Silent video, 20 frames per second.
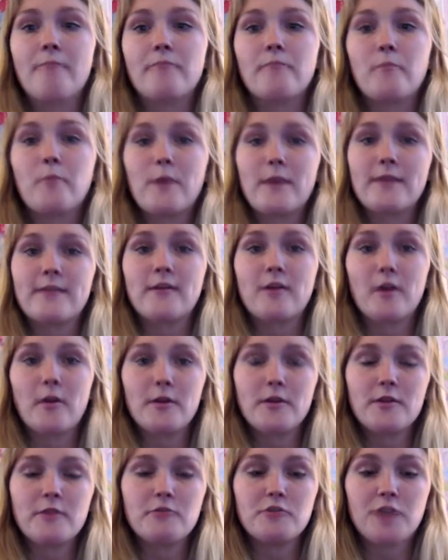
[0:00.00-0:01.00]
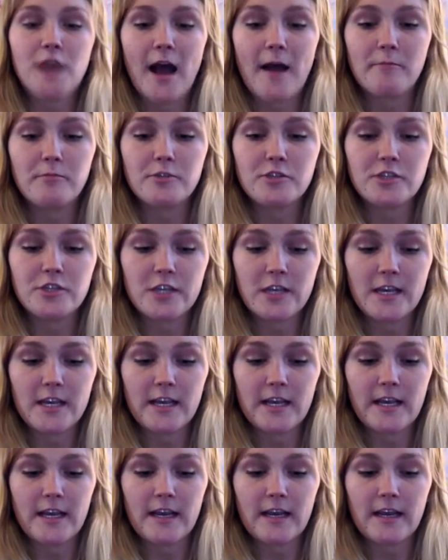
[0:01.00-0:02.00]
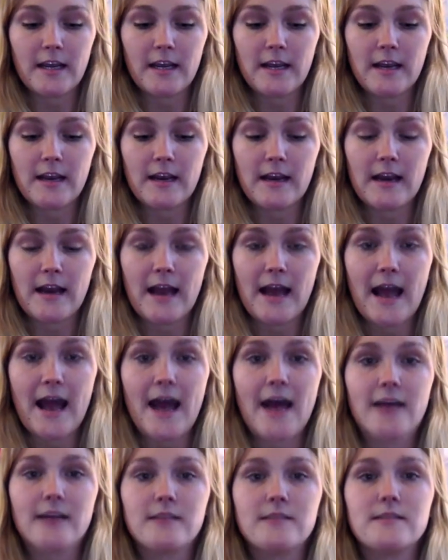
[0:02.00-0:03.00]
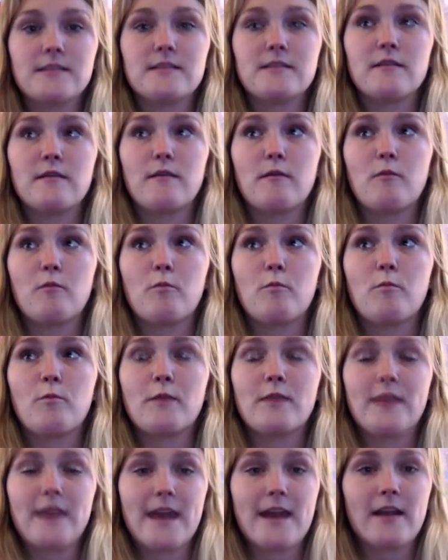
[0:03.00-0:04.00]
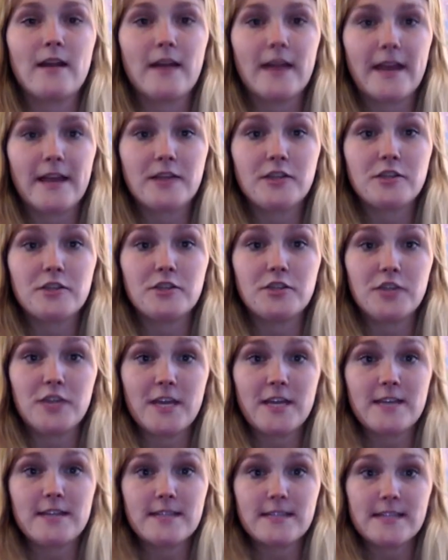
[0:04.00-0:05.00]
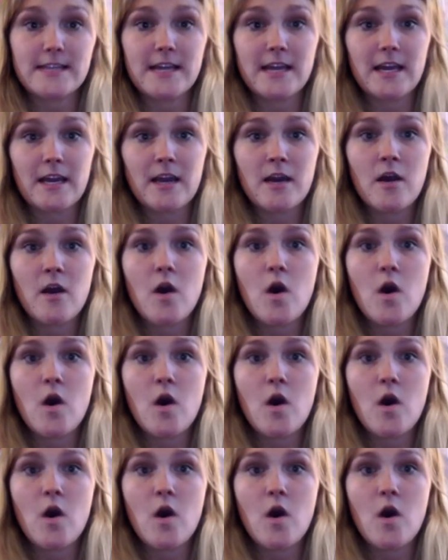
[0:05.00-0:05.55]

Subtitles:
With Girl with No Job, she has, with analytics, she can see